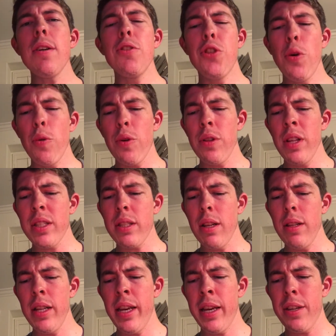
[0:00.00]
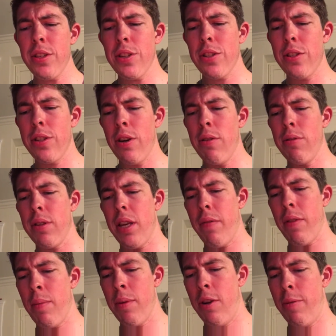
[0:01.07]
Don't click the links. Don't
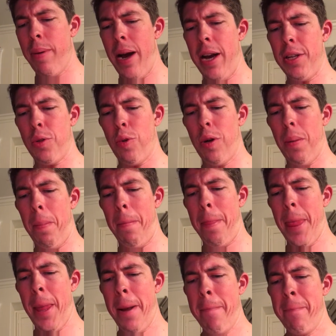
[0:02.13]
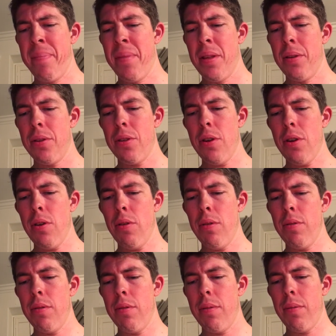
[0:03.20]
give them your password. So
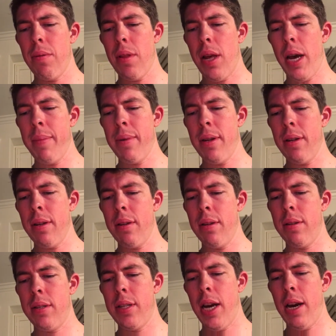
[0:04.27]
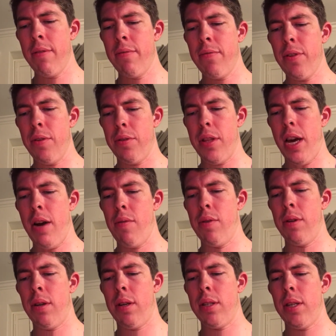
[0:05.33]
I'm gonna downvote that
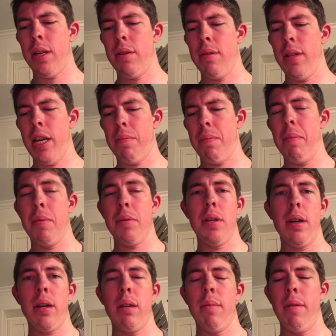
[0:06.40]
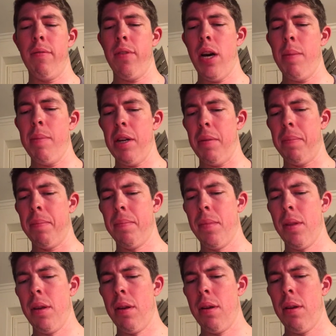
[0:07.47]
one because I don't like people talking about vomiting.
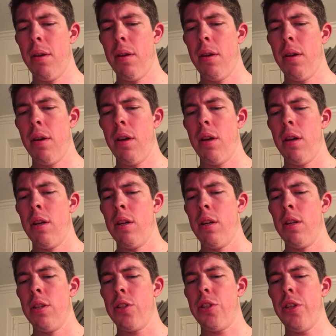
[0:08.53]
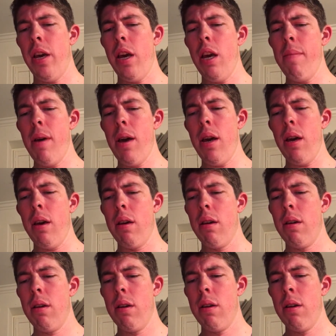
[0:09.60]
See me,
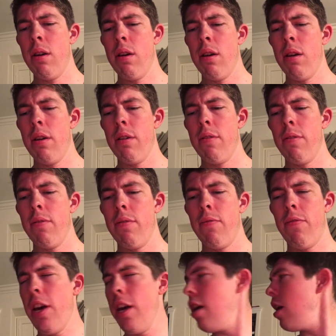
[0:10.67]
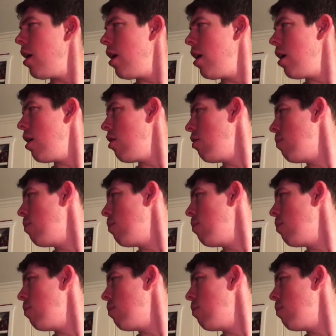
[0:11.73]
feel